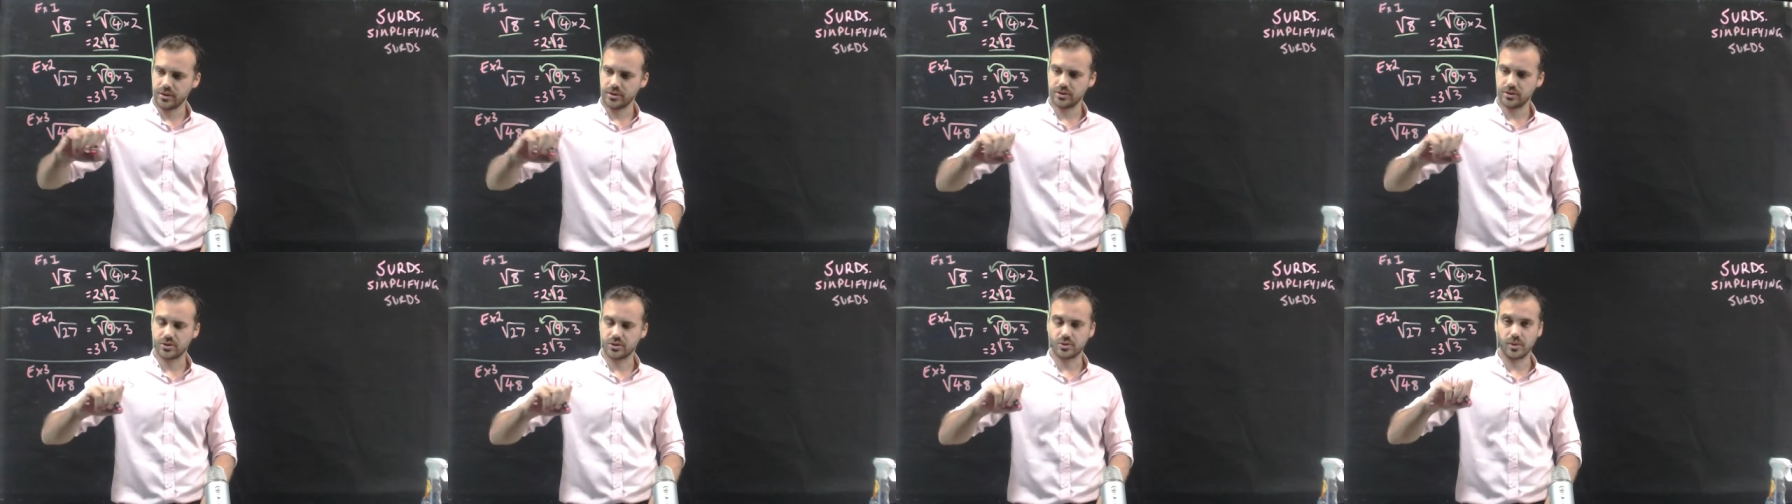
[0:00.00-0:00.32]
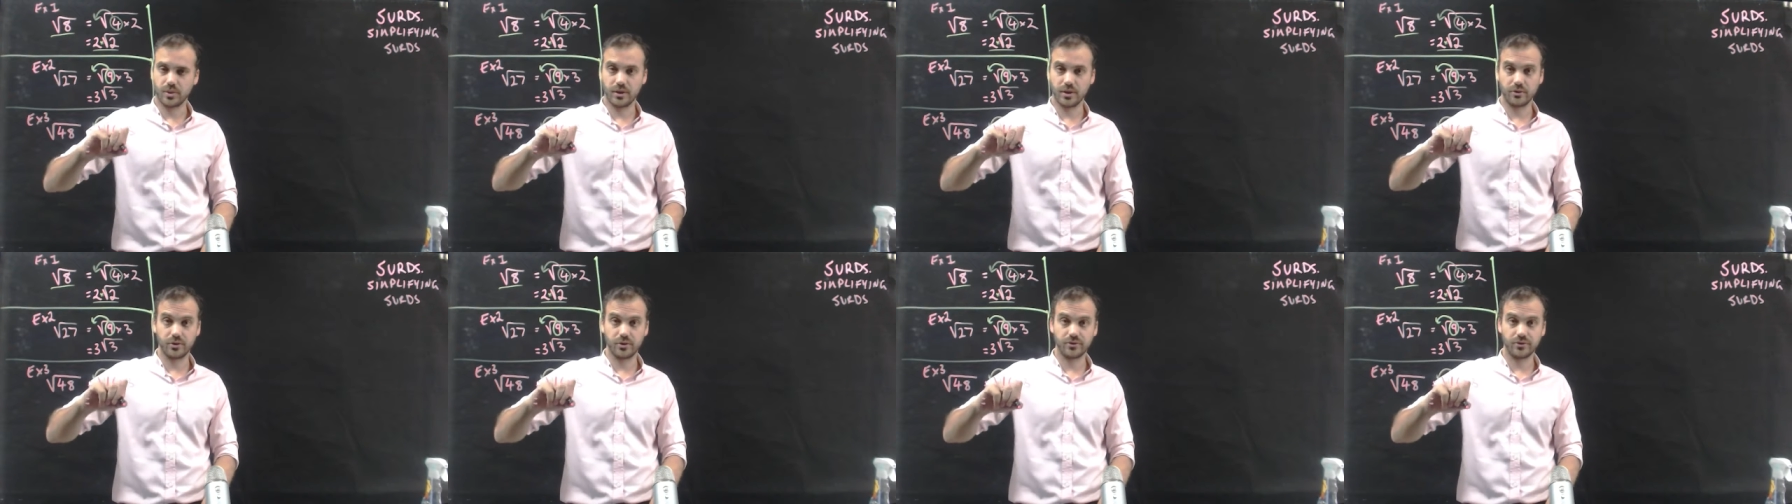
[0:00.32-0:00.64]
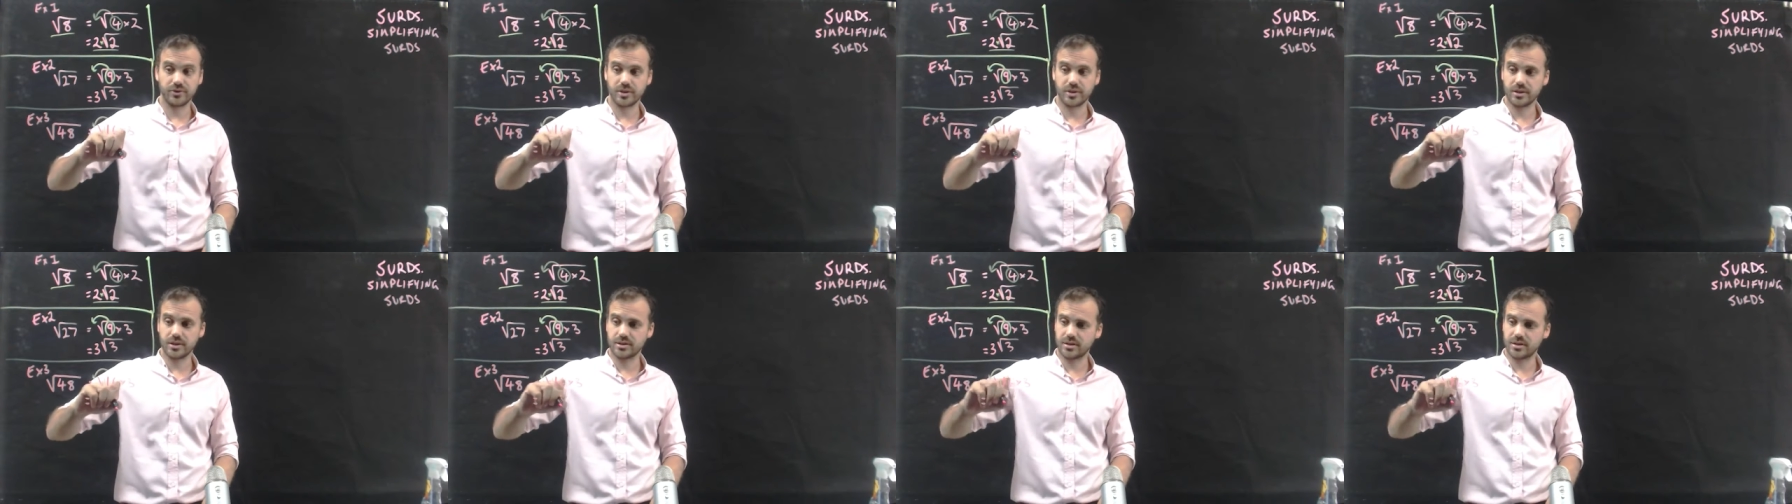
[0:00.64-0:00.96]
the square root of
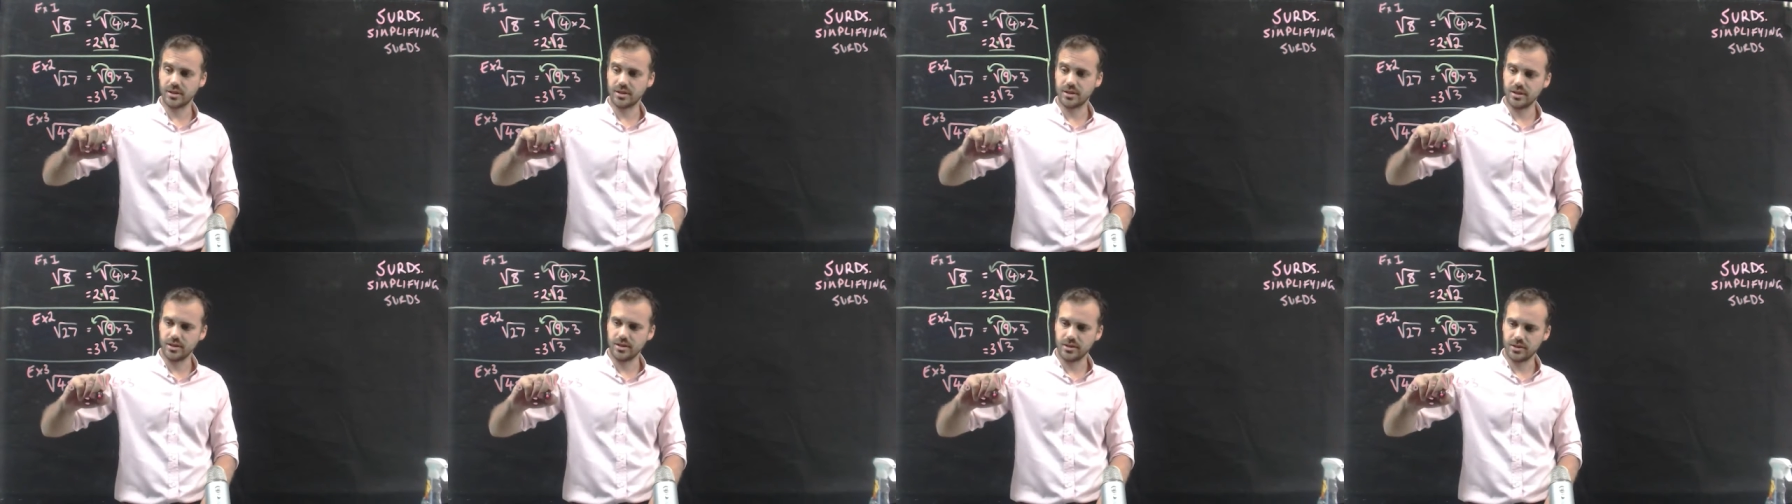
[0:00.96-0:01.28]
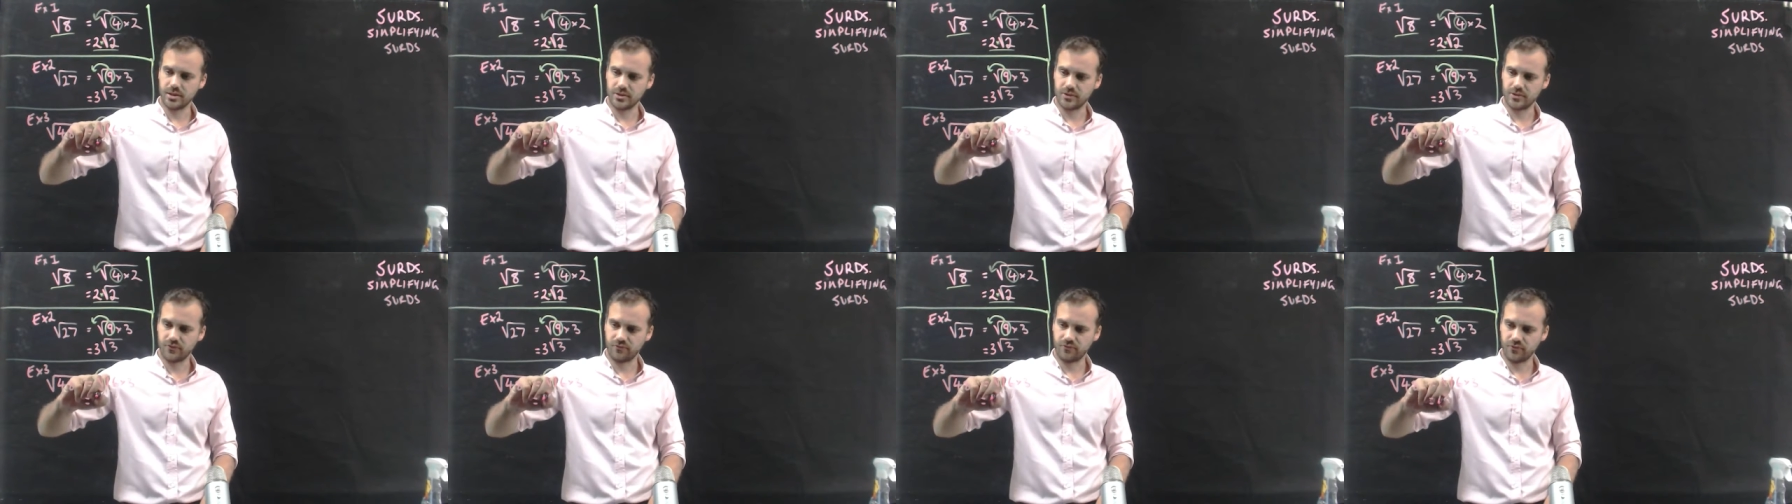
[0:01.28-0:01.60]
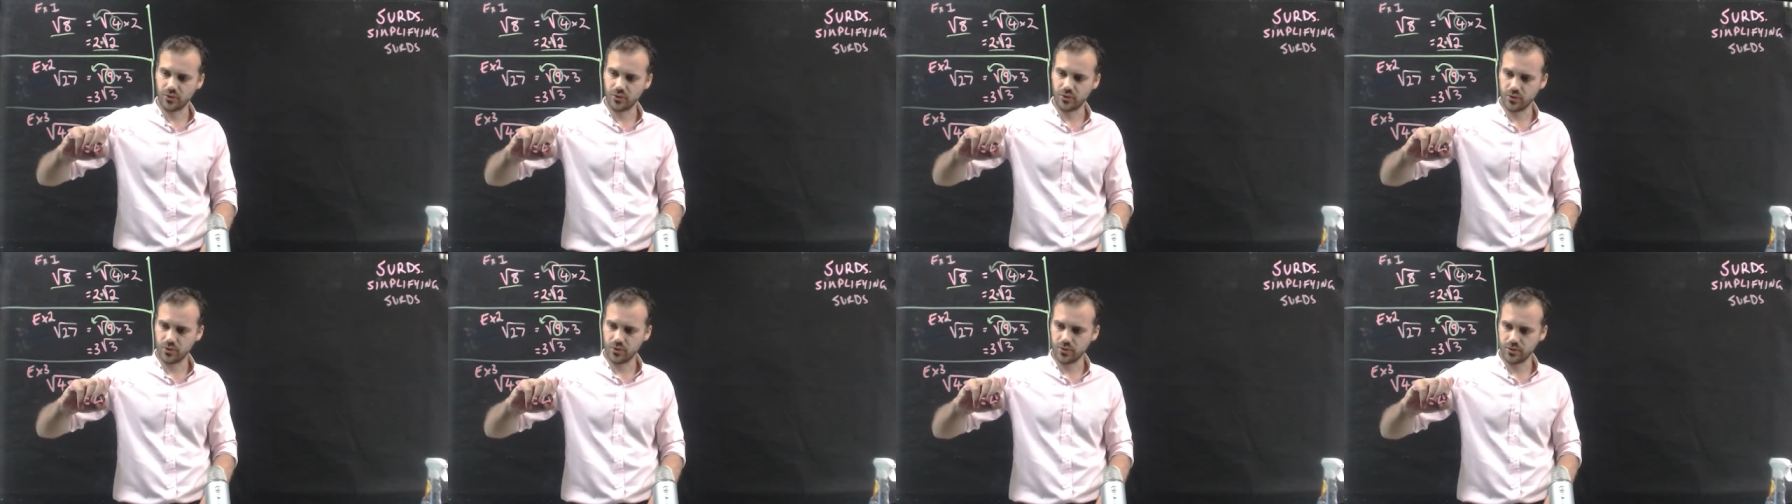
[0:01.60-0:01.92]
16 is
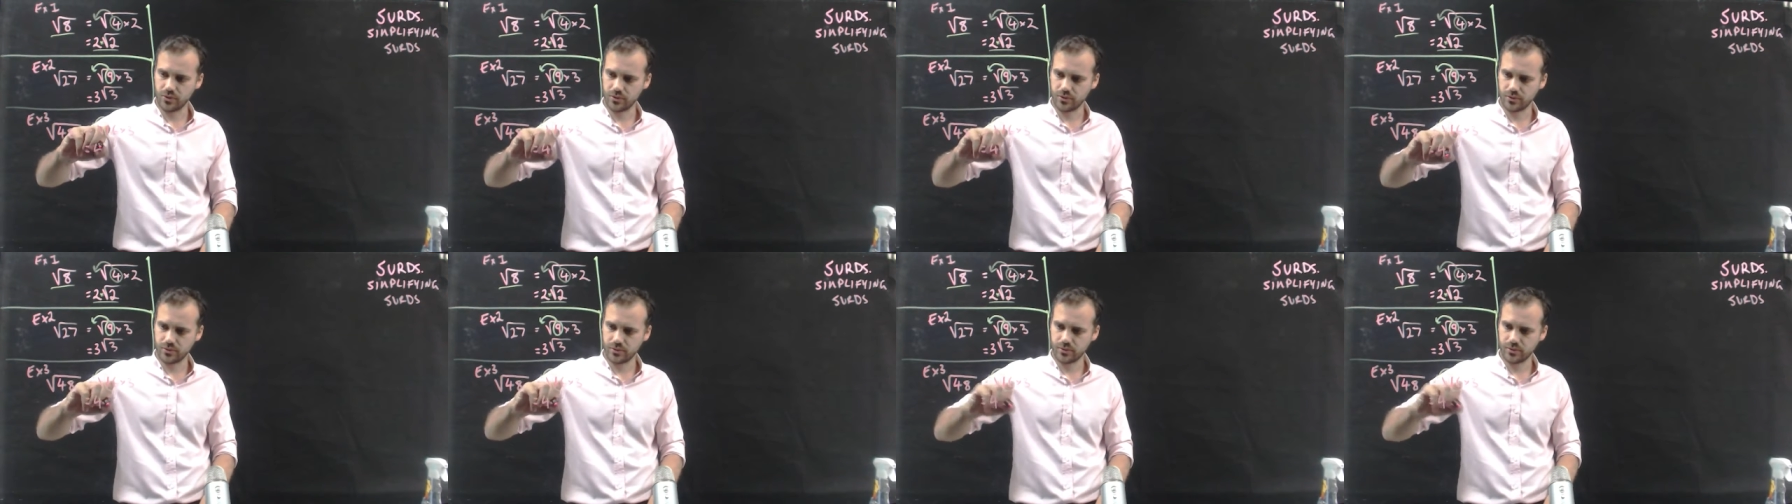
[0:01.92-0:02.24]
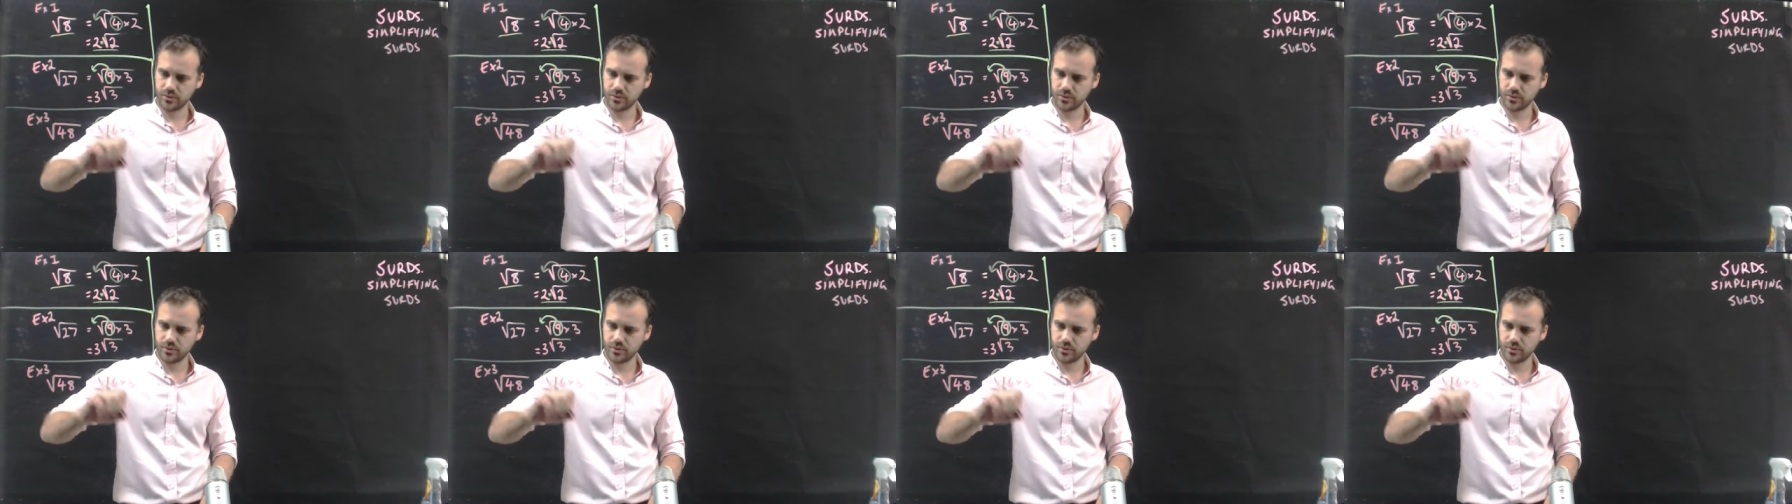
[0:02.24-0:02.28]
4.